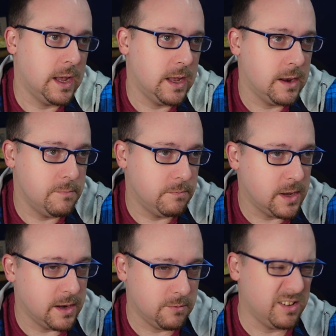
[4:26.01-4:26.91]
and
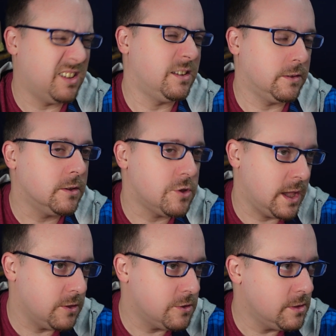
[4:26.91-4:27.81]
I'm kind of resistance to
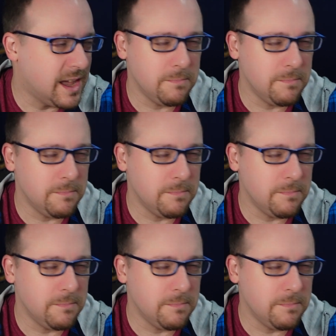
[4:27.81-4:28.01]
change,